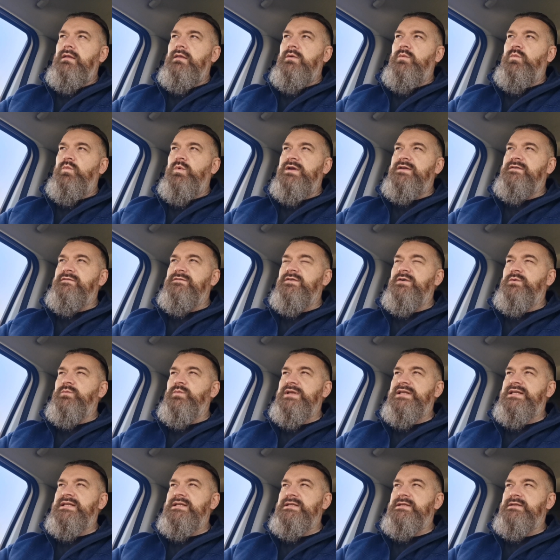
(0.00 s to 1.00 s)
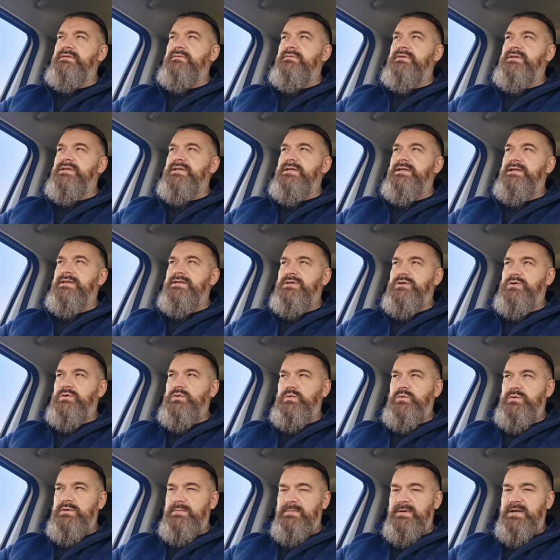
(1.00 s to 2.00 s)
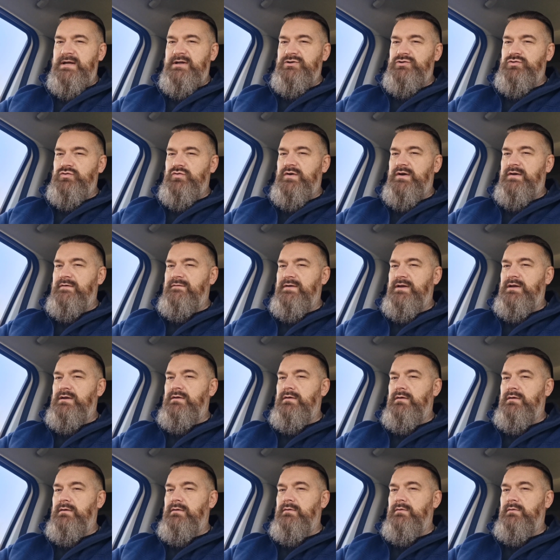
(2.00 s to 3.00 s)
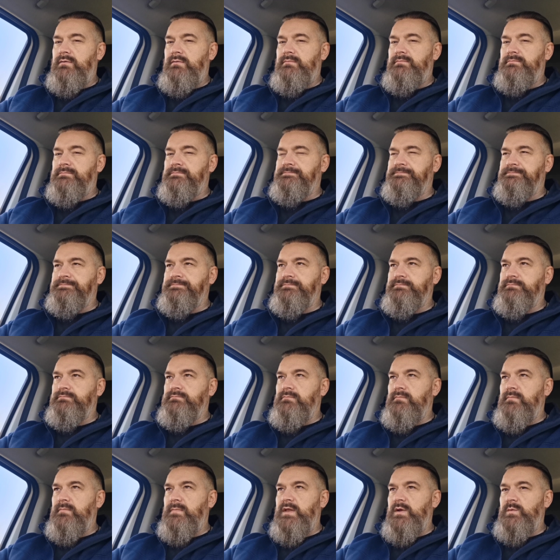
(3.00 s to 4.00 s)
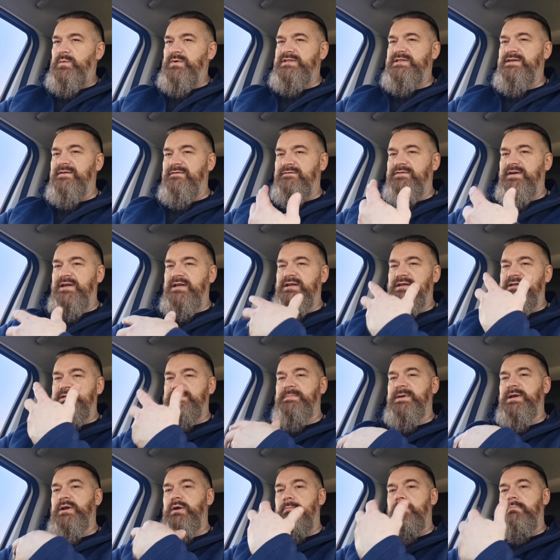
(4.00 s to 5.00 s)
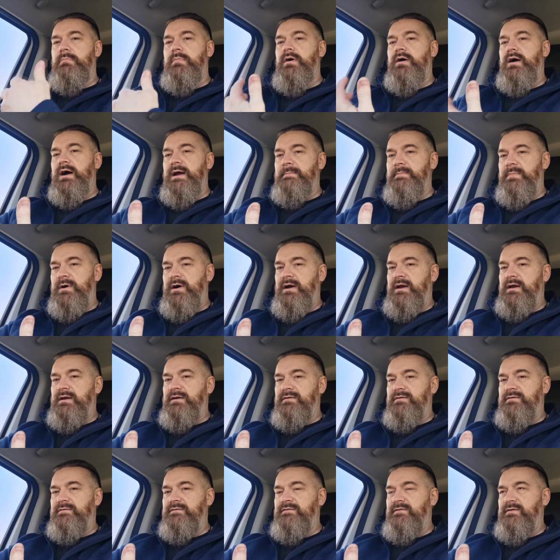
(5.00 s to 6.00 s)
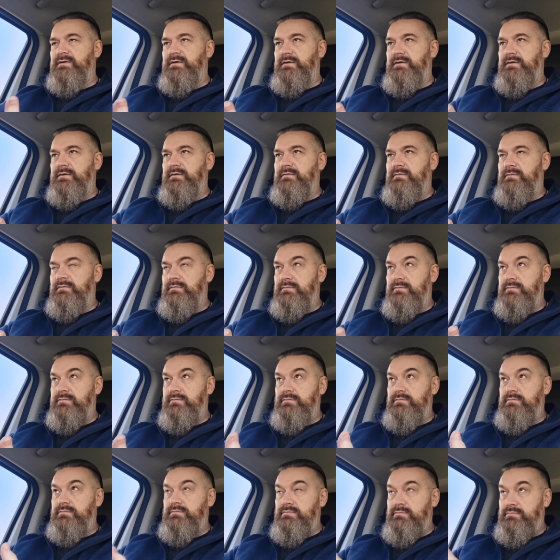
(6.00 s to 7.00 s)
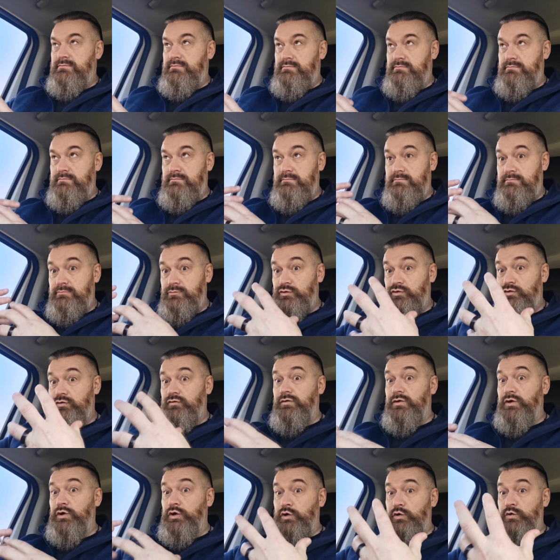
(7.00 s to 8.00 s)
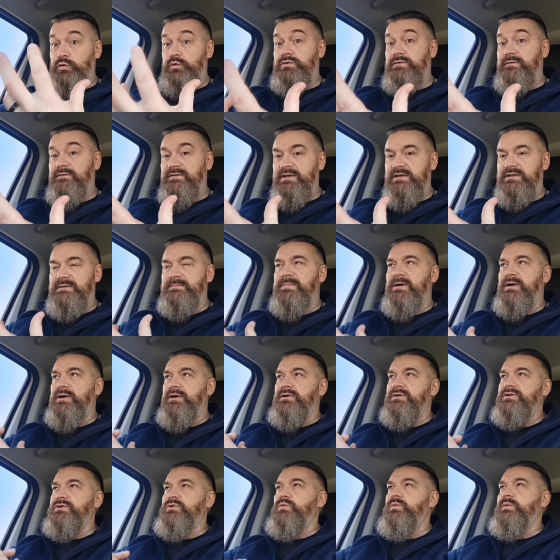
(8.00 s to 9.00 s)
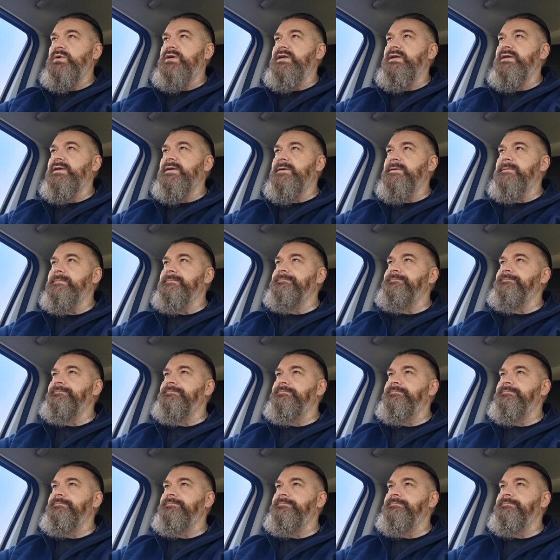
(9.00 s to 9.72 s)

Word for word: The one thing we did talk about driving home was something that's been on my mind for during the course of this past week.